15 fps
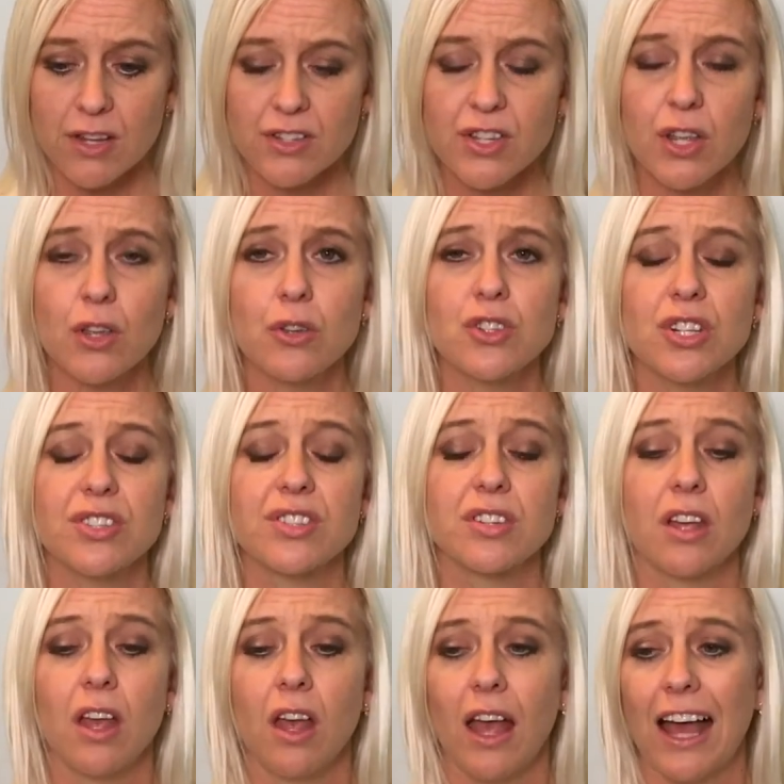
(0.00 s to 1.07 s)
So you're just
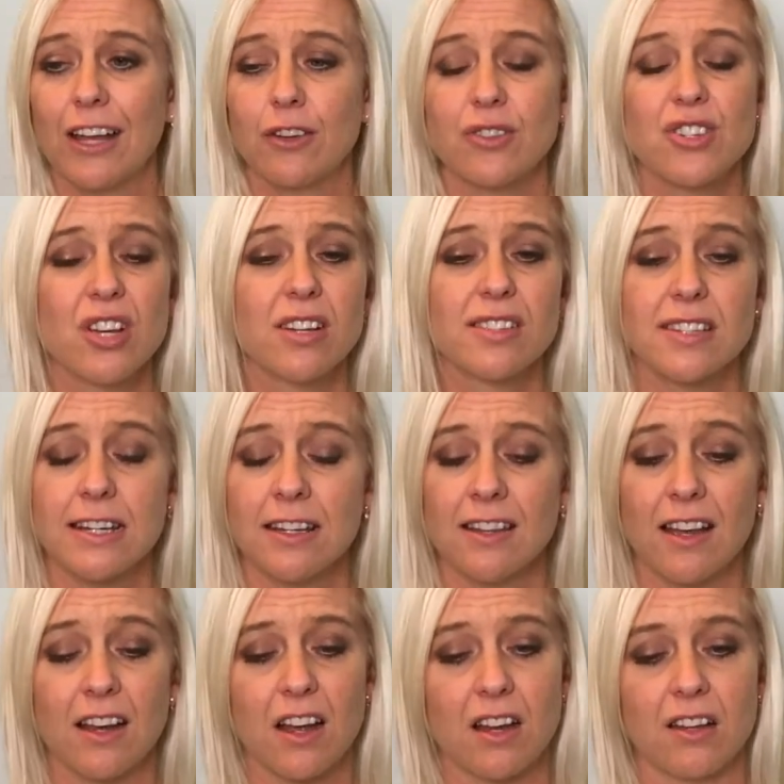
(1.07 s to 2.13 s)
in
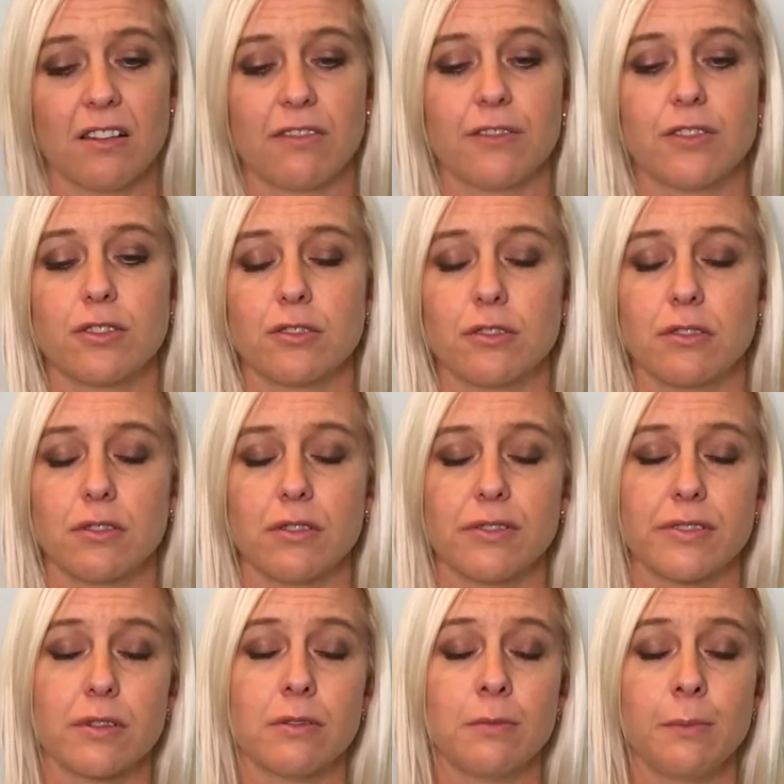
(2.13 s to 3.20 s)
that kind of
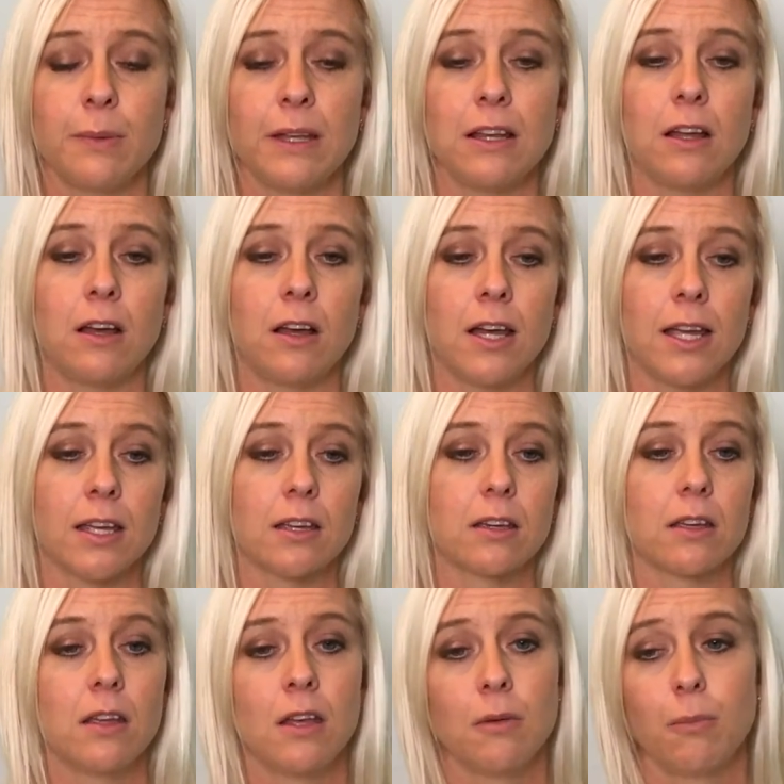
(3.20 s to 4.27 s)
zombie-like,
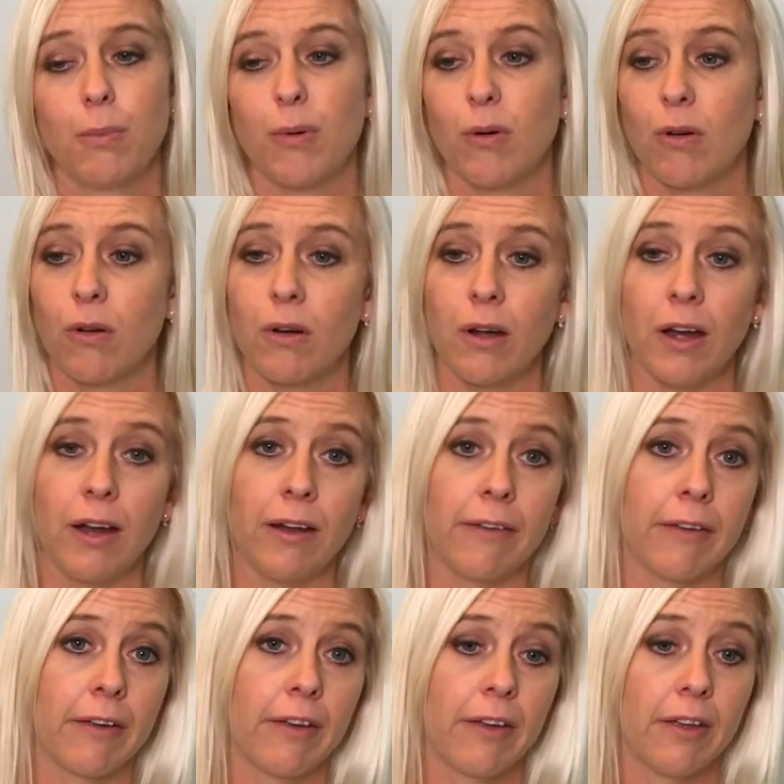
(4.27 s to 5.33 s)
boring,
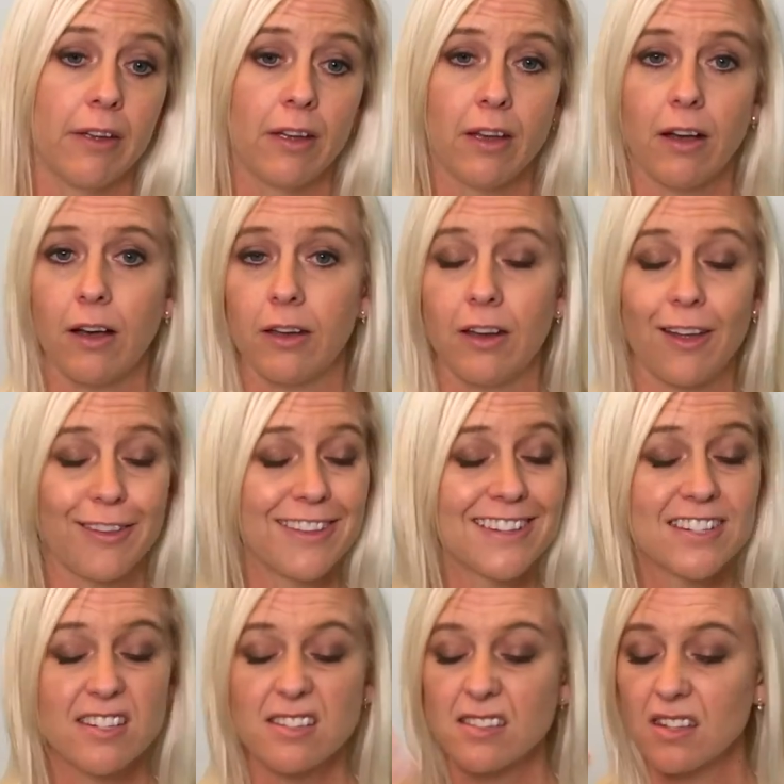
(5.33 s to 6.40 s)

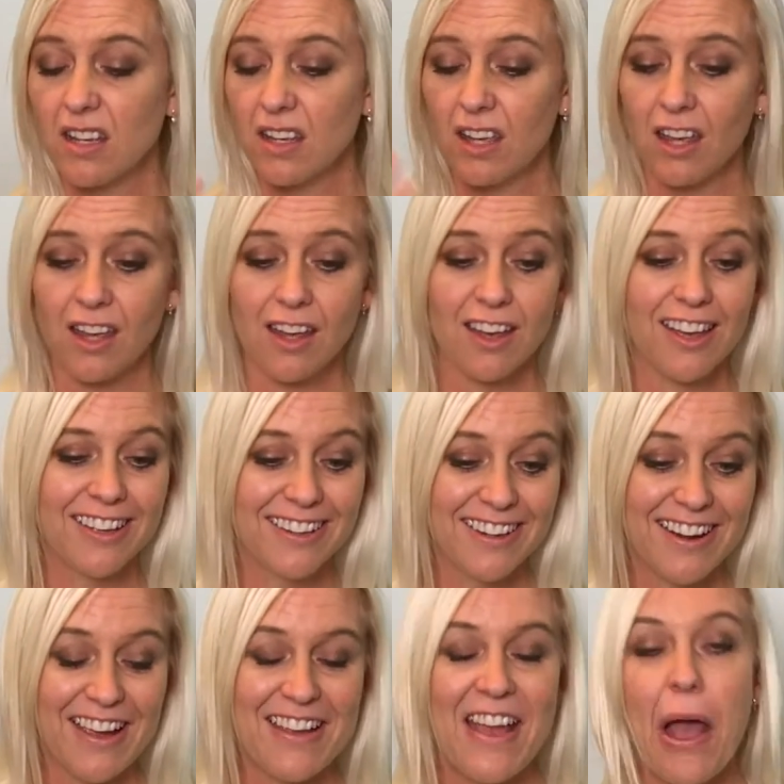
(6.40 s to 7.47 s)
nothing to see here,
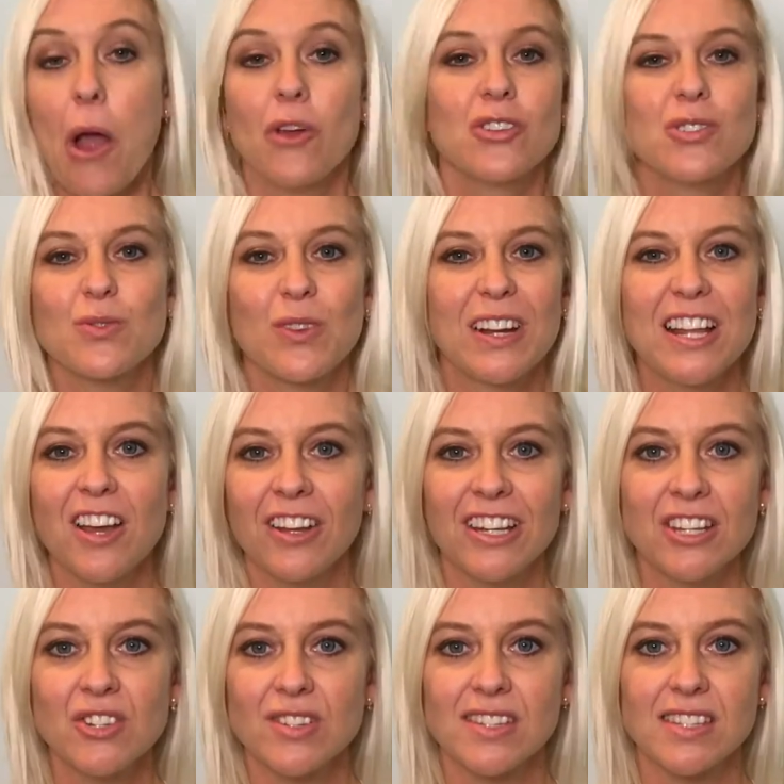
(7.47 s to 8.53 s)
you know, just really
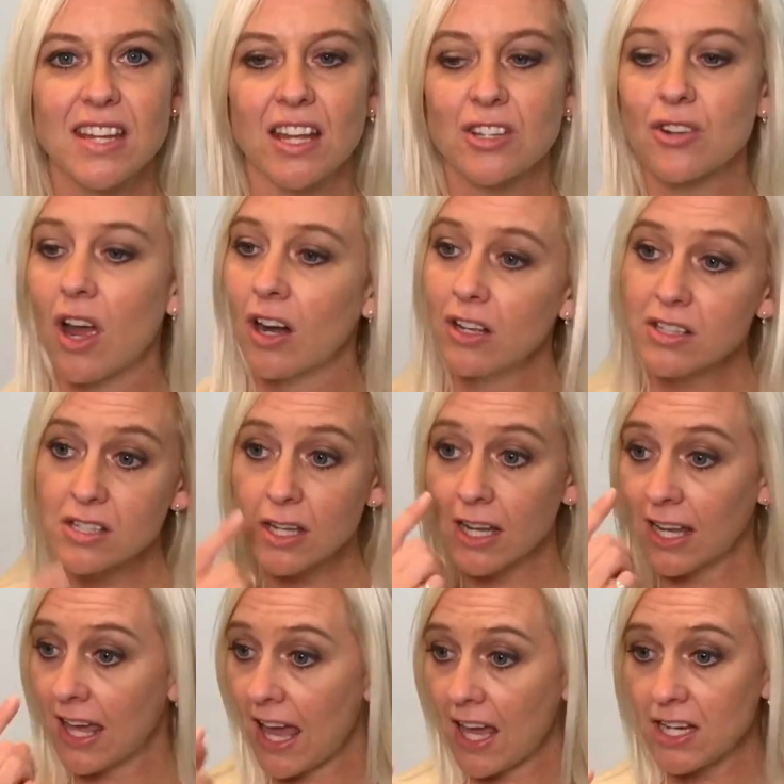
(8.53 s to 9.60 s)
uninteresting. Try not to
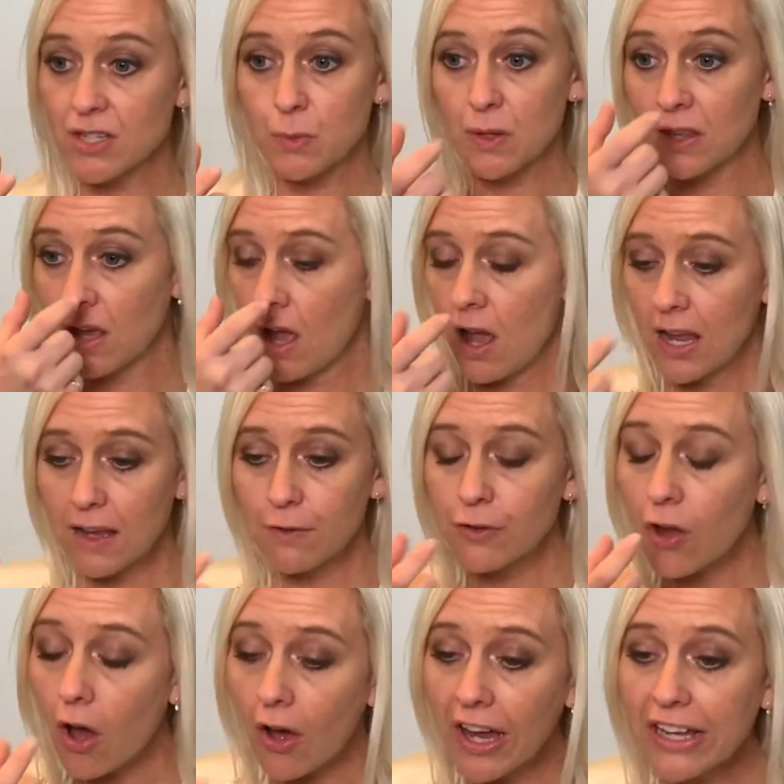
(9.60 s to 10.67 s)
engage with
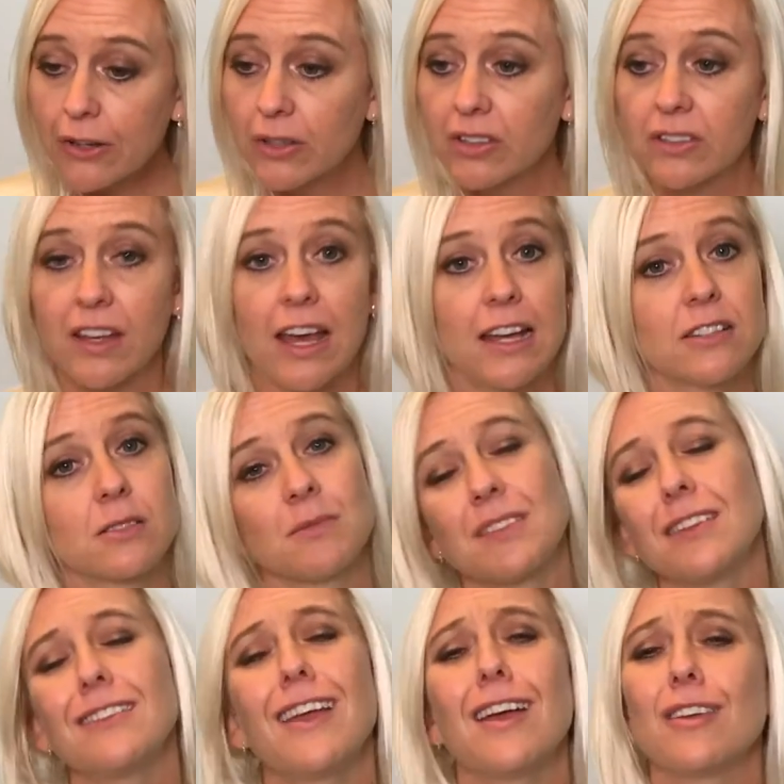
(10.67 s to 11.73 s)
even eye contact.
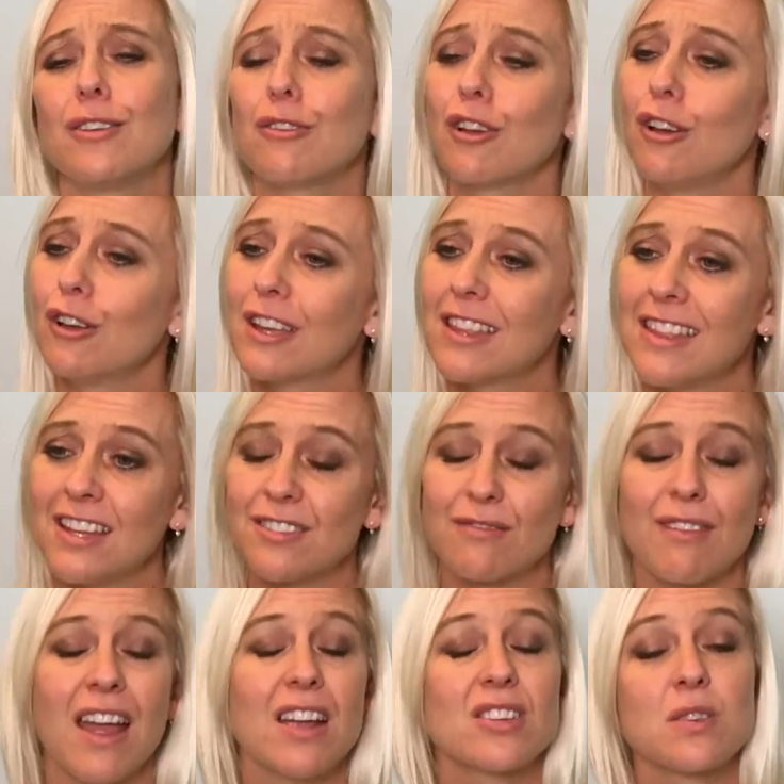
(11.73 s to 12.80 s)
Yeah, you can look in their
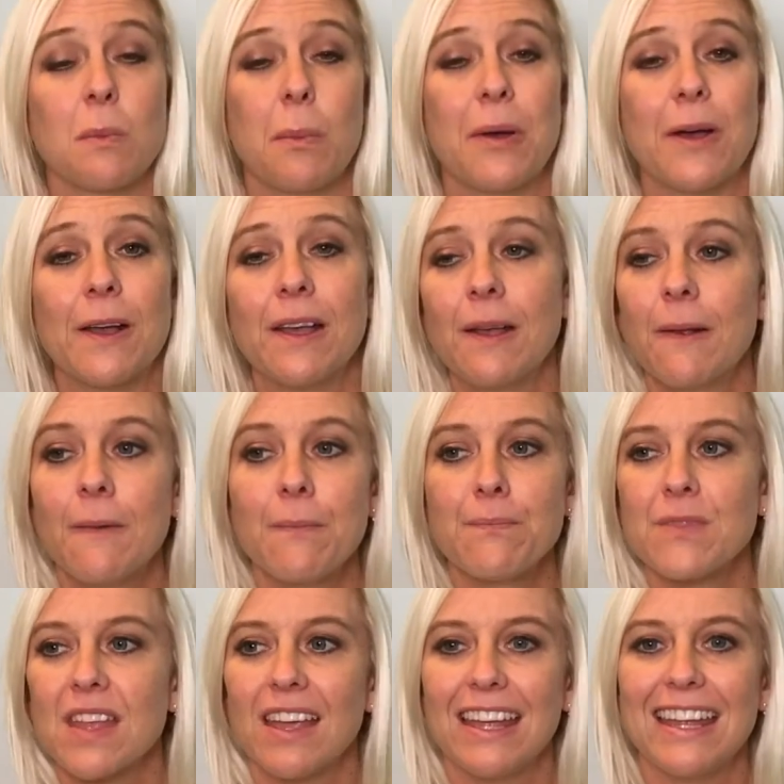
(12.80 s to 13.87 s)
direction, but
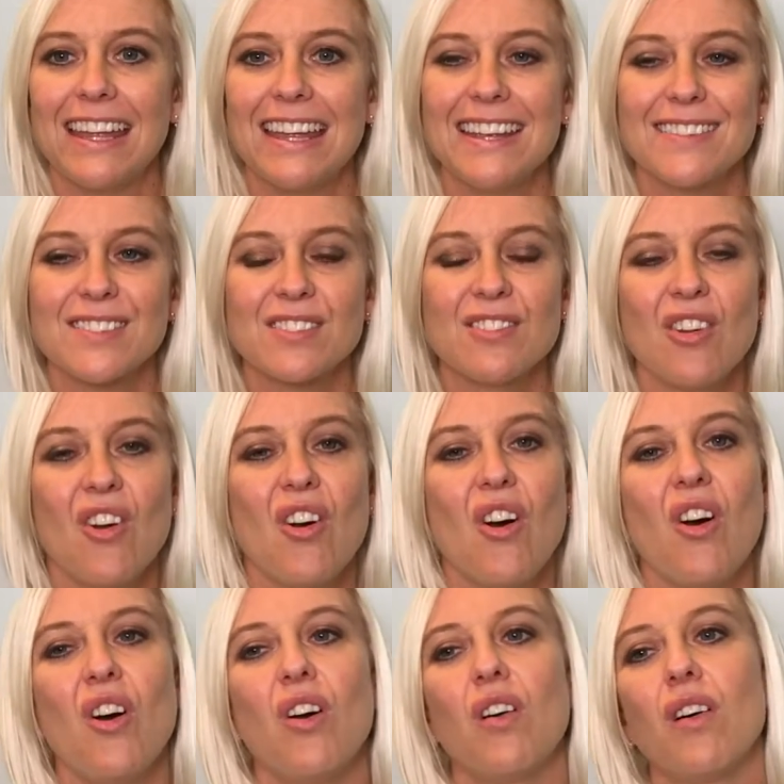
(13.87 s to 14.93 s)
it's
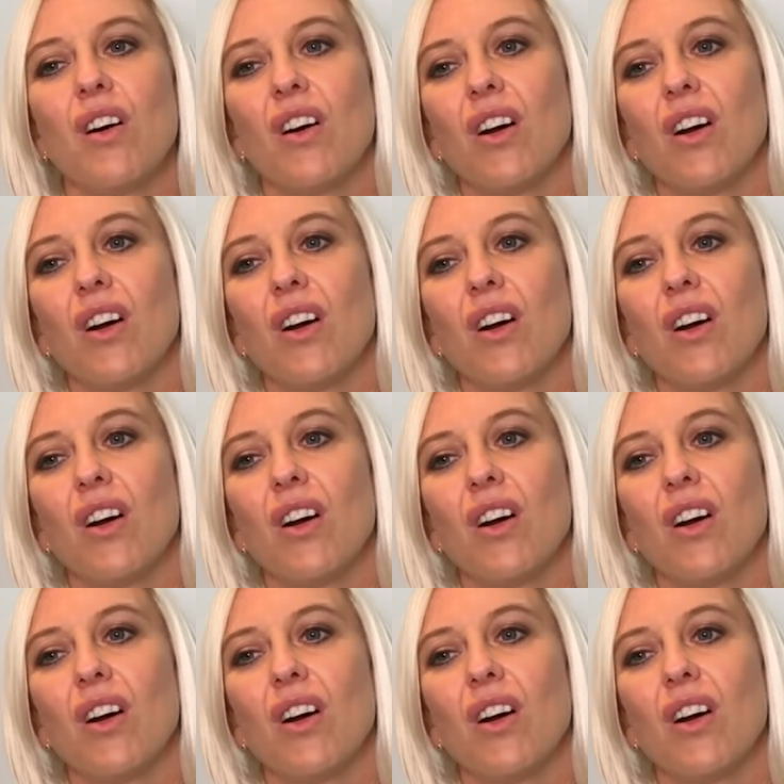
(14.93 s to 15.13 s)
not